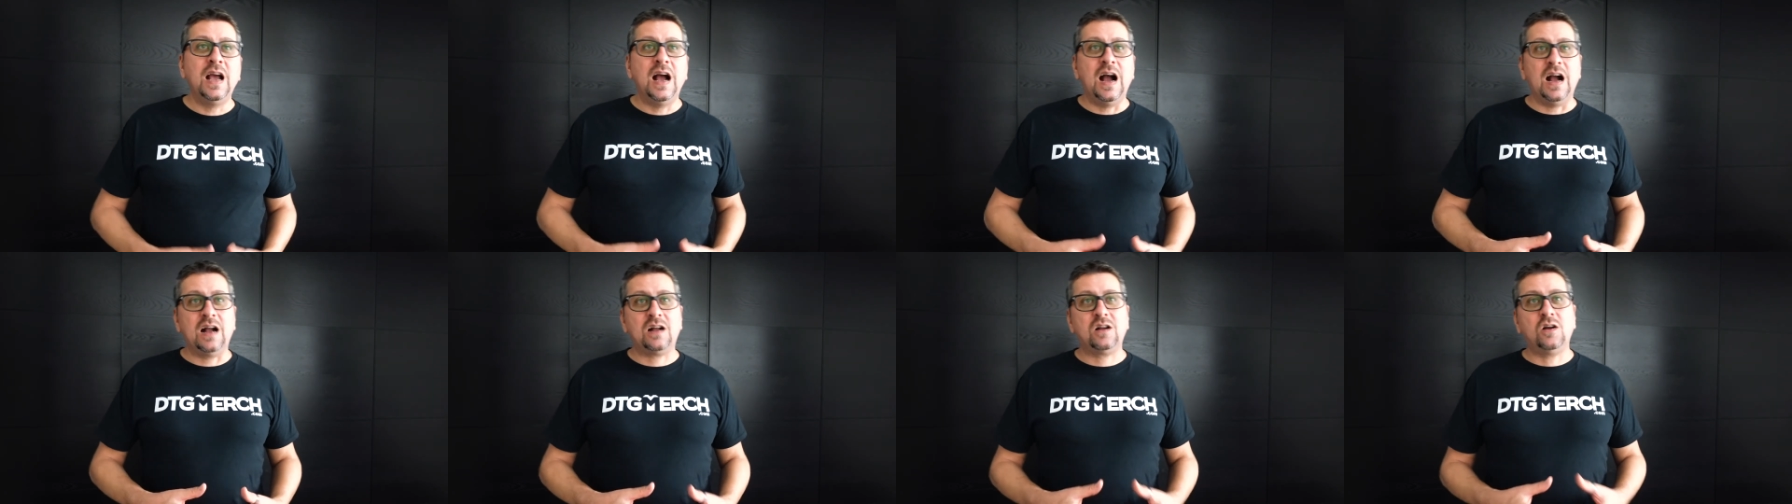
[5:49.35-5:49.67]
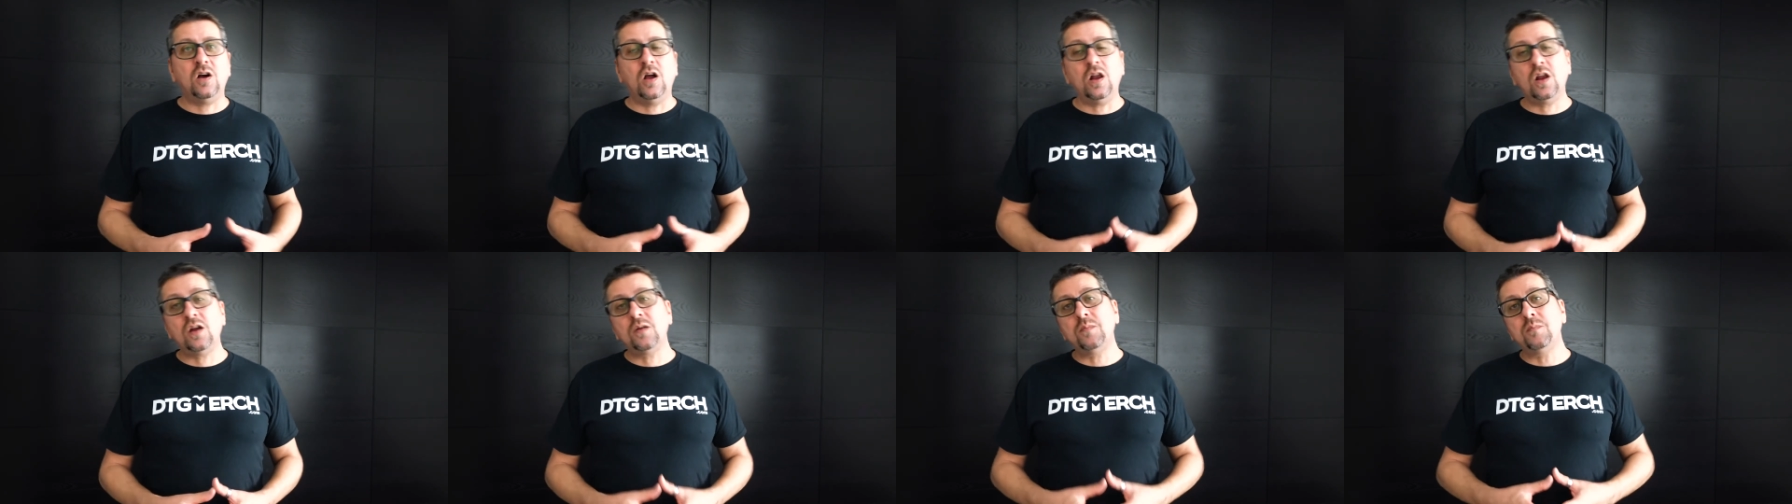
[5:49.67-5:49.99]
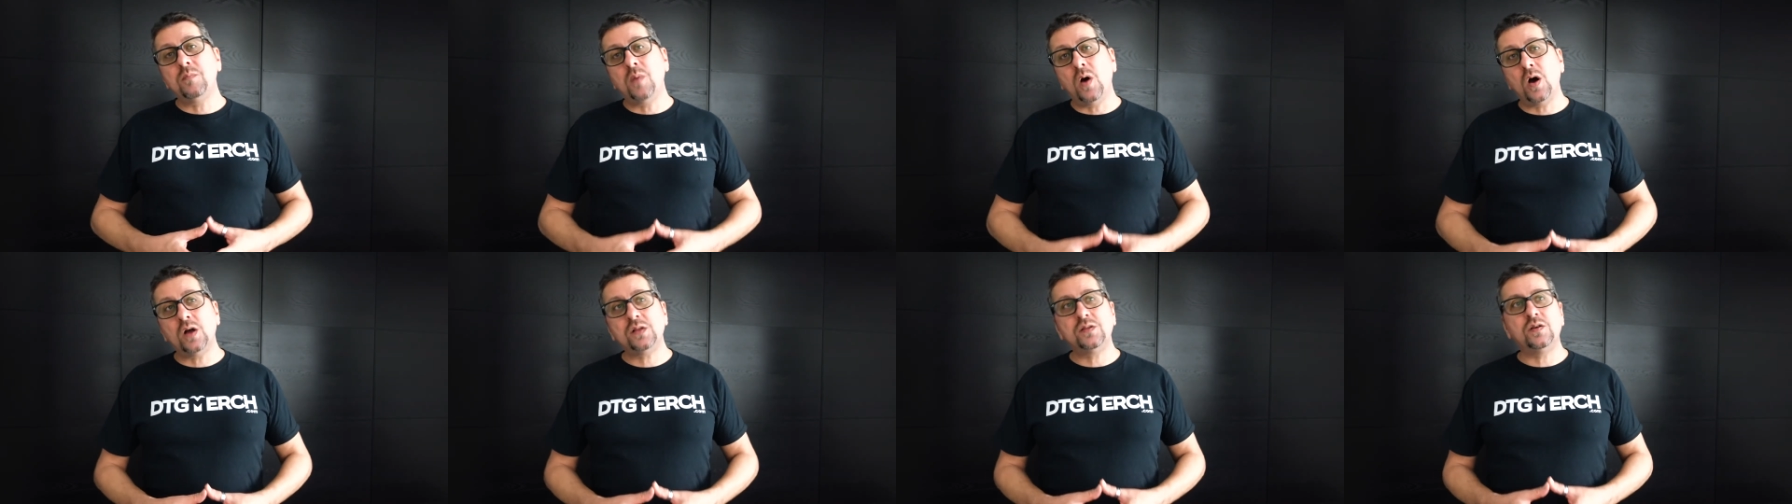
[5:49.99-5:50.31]
A color
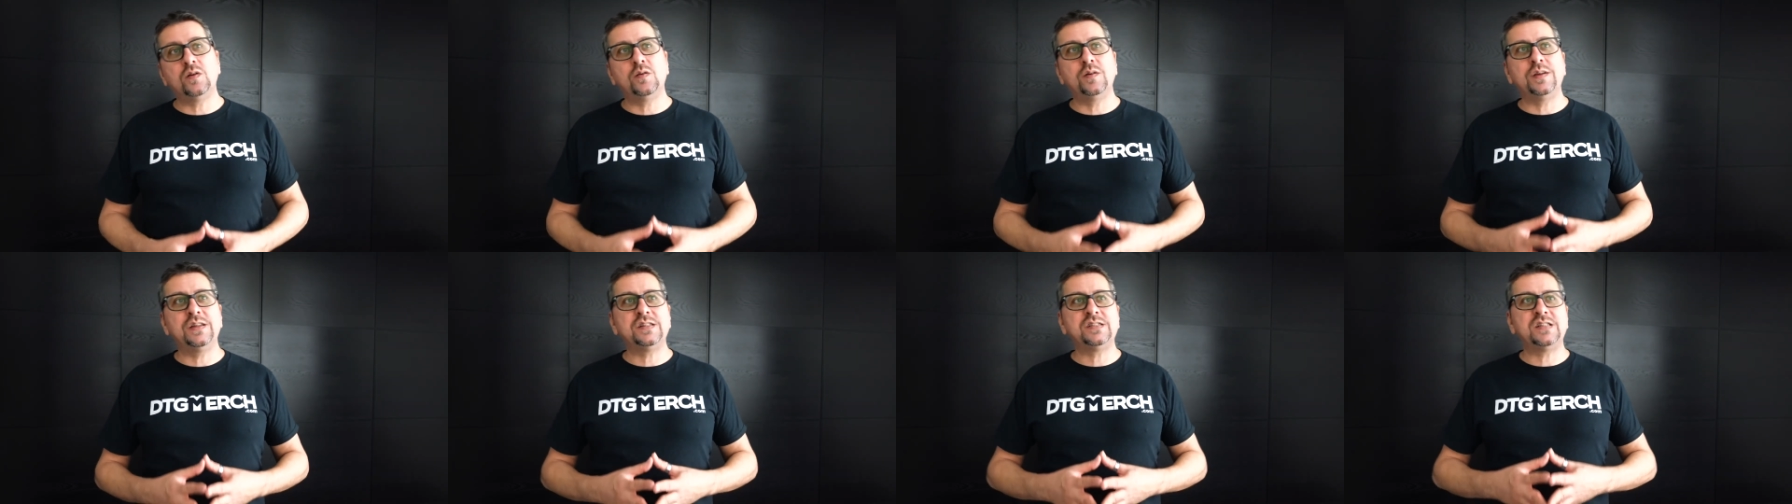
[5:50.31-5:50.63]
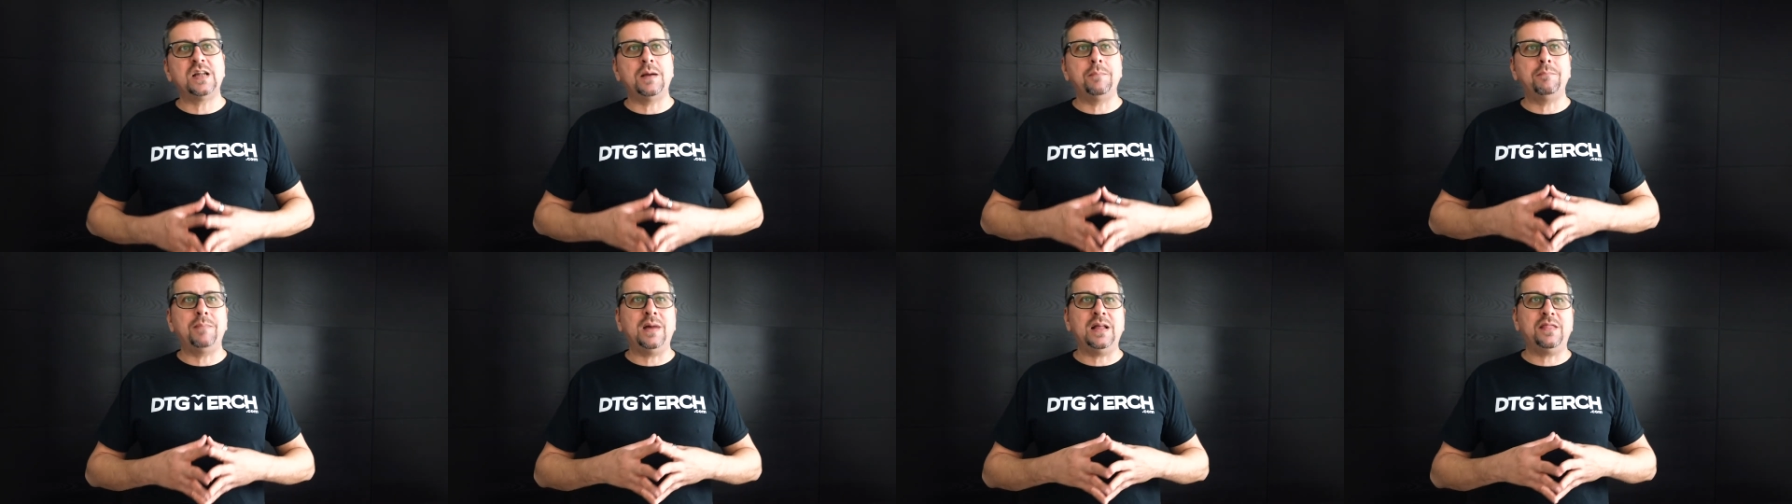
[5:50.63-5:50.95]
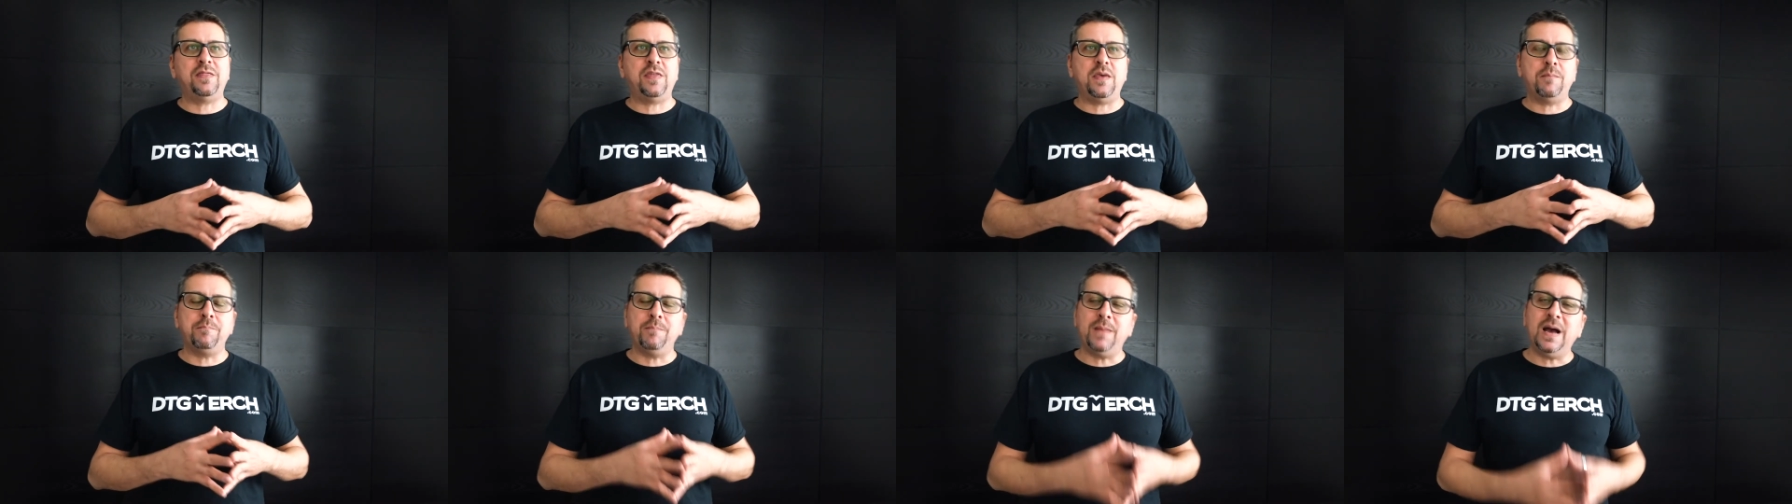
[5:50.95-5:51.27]
model is a
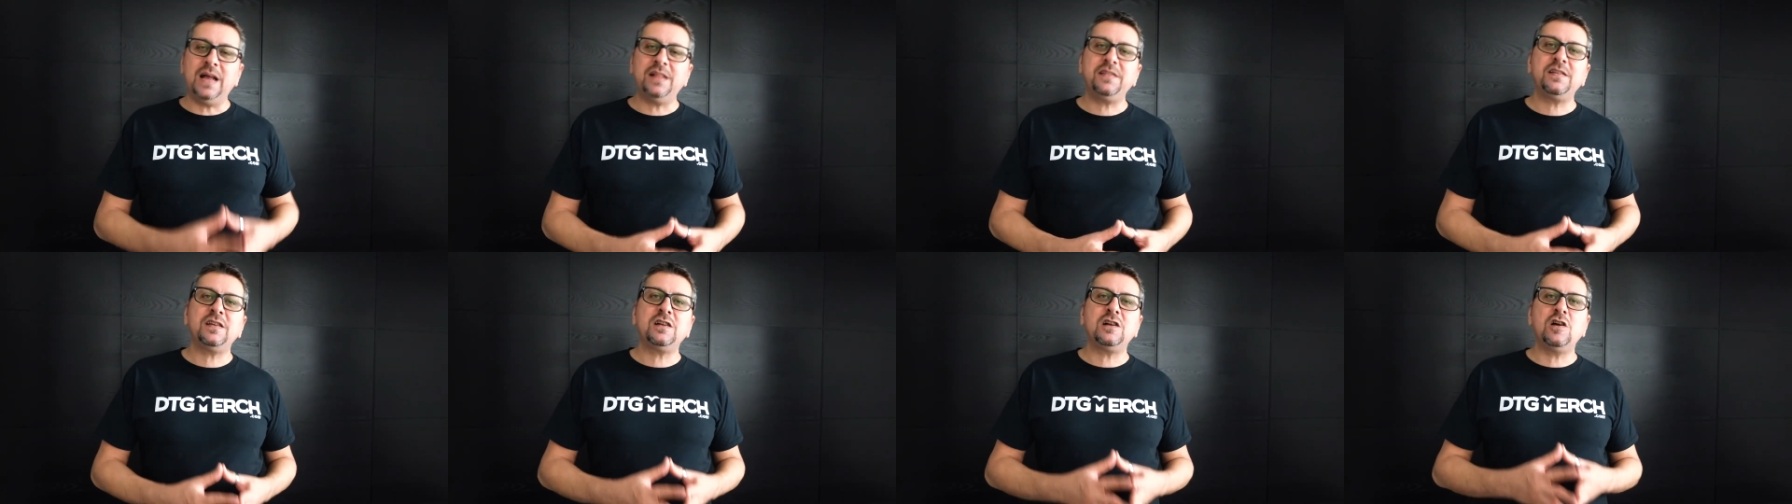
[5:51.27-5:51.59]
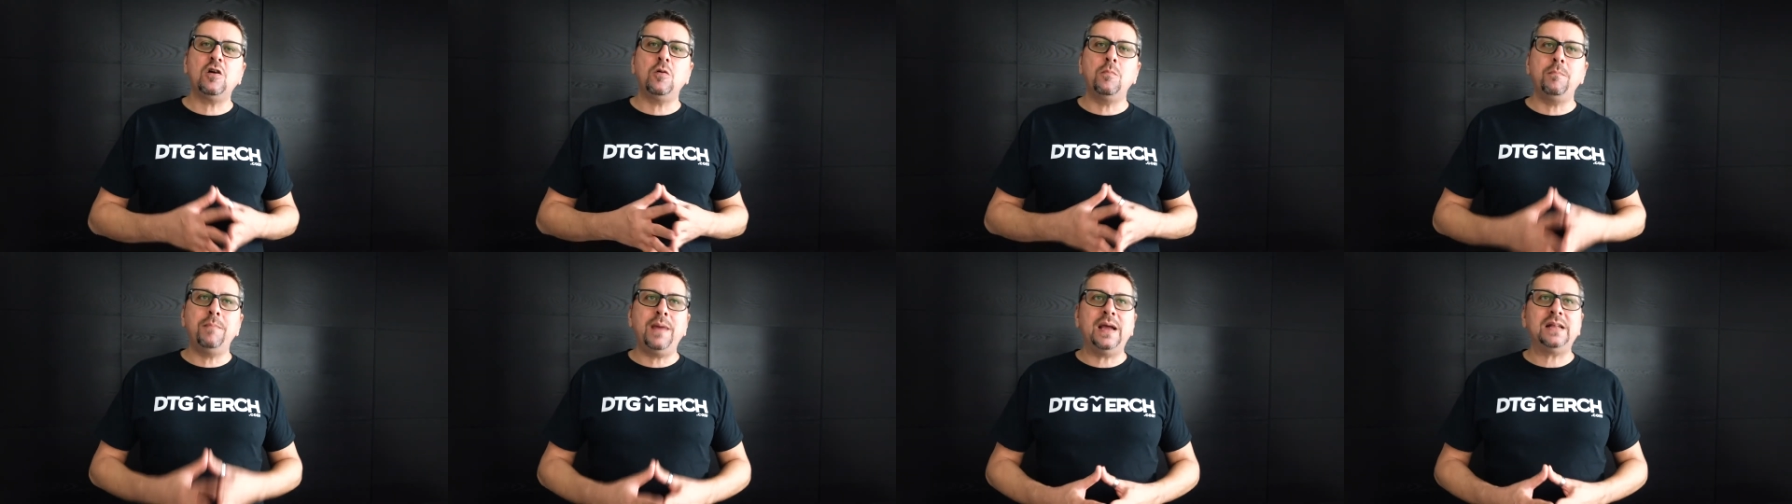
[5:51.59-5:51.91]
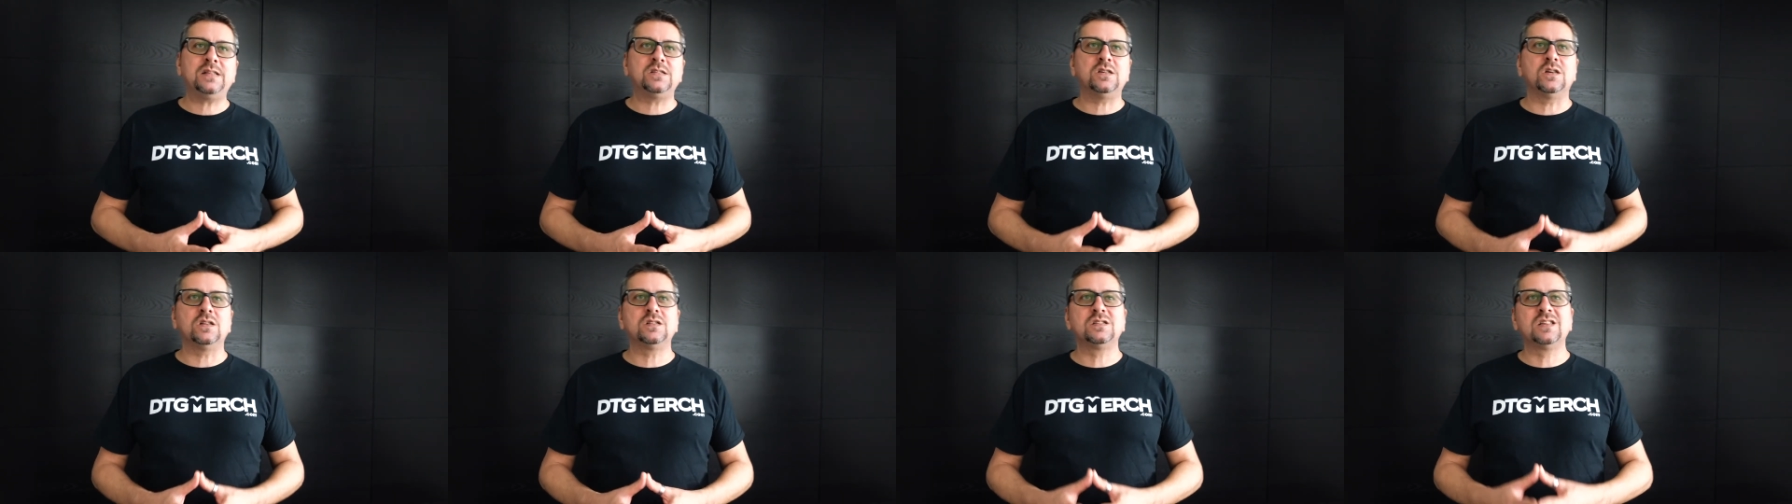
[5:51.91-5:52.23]
mathematical
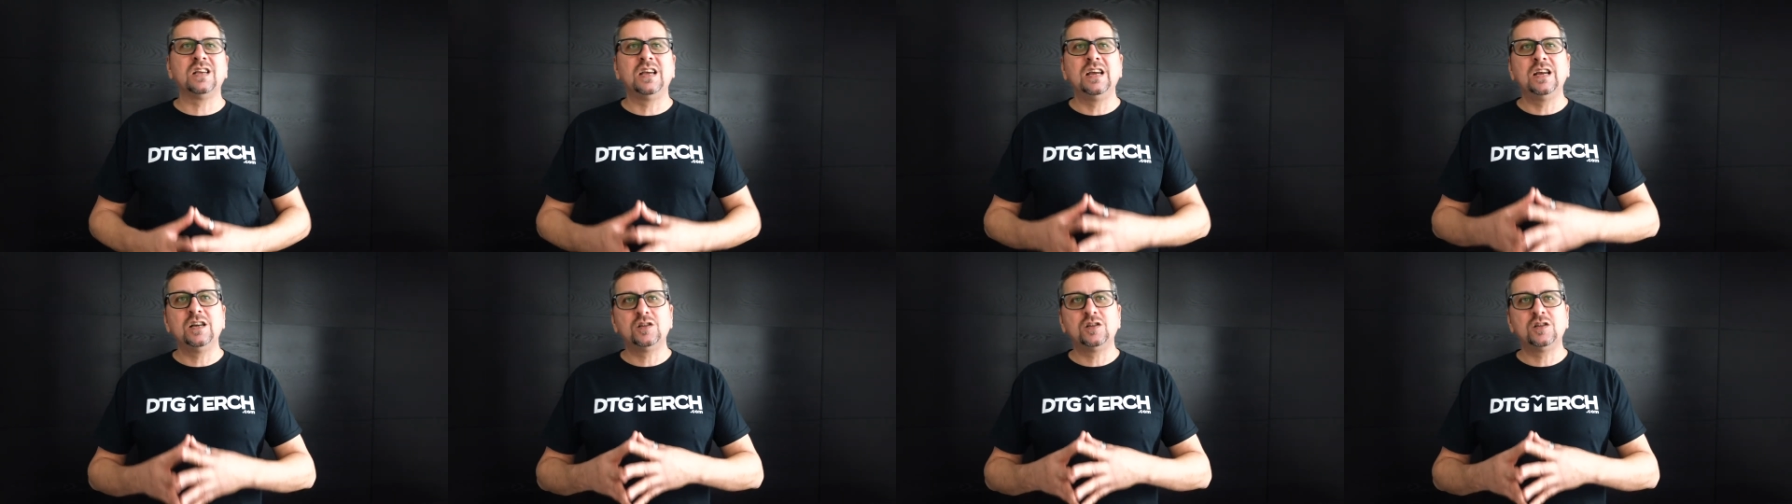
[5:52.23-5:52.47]
method